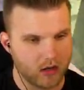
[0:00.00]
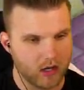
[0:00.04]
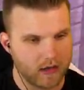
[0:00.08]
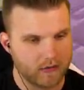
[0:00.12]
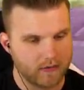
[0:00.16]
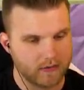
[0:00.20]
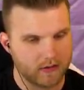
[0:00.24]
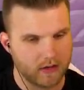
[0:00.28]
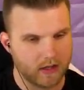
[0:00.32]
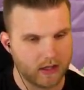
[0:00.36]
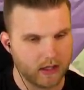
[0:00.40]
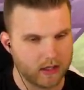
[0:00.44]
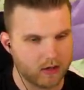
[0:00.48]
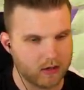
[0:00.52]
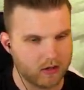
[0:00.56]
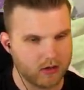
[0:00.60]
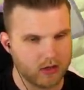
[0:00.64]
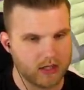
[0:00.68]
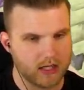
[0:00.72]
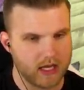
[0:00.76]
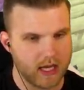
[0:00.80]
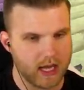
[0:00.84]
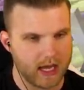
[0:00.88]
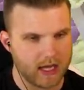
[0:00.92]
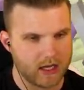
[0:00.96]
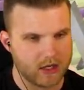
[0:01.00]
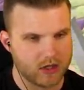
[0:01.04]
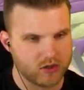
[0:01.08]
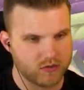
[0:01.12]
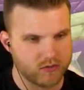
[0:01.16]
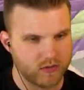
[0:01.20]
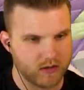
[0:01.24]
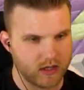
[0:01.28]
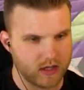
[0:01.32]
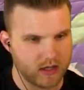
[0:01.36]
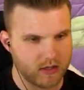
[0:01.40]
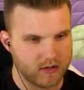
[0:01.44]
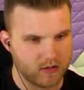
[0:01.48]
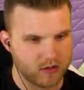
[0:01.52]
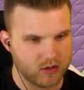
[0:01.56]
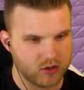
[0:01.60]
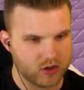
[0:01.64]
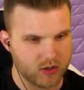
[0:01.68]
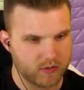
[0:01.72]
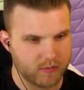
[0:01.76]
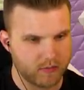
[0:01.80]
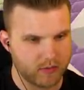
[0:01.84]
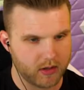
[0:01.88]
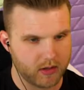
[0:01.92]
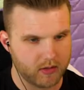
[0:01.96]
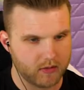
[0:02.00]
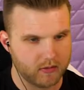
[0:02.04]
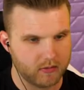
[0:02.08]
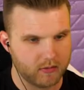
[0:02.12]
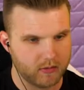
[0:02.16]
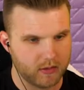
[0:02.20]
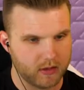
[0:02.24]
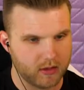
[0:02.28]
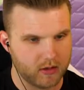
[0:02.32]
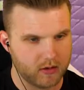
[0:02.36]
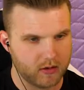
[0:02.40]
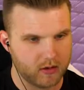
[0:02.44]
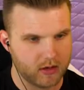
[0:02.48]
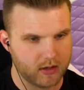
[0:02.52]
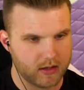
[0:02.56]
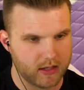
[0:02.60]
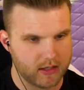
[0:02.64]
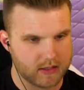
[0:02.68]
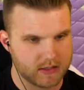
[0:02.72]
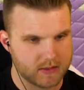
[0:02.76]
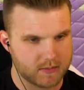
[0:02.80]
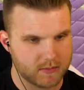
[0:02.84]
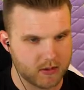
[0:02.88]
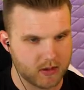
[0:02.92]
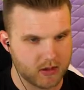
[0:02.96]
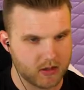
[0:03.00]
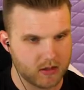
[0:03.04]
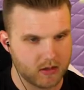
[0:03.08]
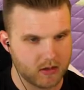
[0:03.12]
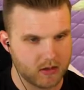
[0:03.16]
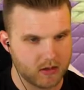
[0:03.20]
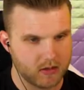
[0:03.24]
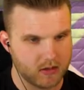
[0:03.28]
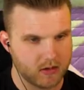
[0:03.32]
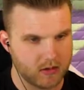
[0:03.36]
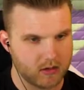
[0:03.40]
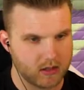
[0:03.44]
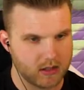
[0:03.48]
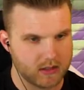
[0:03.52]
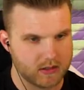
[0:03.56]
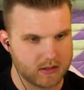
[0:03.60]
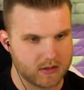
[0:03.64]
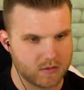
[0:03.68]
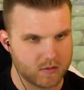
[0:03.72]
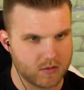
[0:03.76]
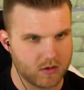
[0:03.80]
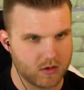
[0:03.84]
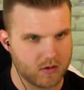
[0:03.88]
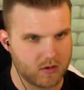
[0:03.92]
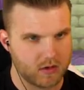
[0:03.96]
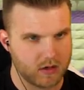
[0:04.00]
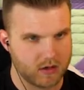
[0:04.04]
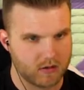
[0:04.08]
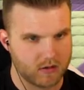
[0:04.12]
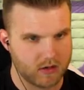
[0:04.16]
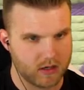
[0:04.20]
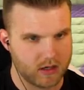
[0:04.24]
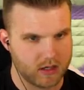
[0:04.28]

I have to like go to the edge of it and then jump onto it. Okay, that's smart. Okay, so we'll go like right